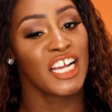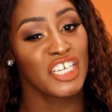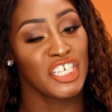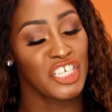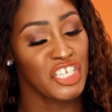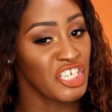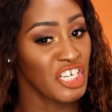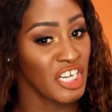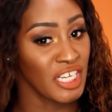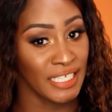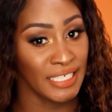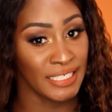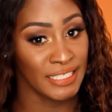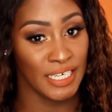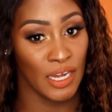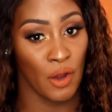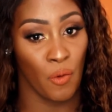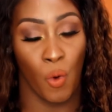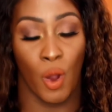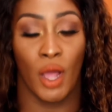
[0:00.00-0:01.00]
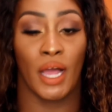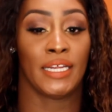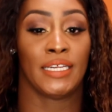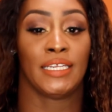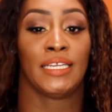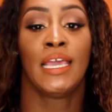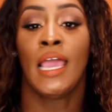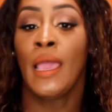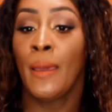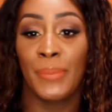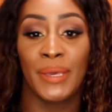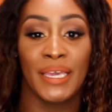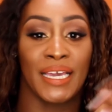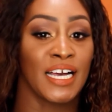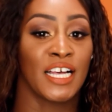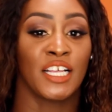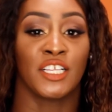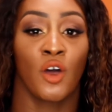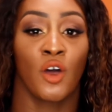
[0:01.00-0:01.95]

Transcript: Shlinda One. Because